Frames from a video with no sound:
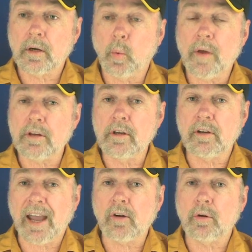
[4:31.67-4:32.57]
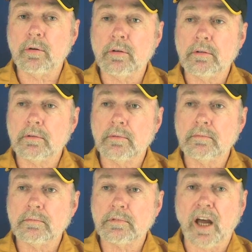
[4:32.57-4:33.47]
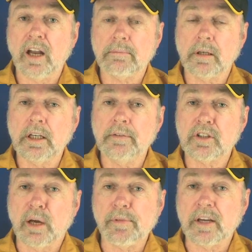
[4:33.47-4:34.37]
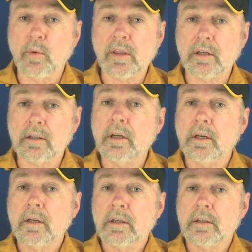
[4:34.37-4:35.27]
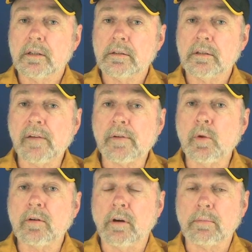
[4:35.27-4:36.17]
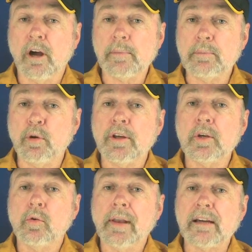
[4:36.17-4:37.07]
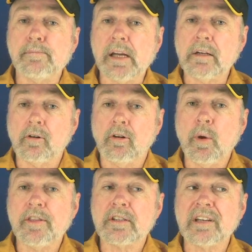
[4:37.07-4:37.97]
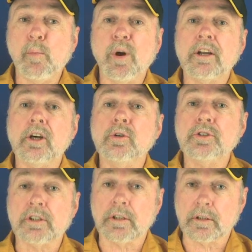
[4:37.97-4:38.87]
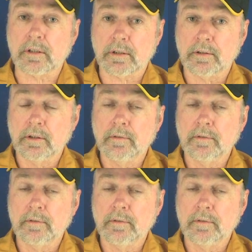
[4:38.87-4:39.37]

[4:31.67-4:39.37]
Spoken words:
whether you can or can't believe something, whether David Wilcock might be pulling your leg a bit or whether someone else is.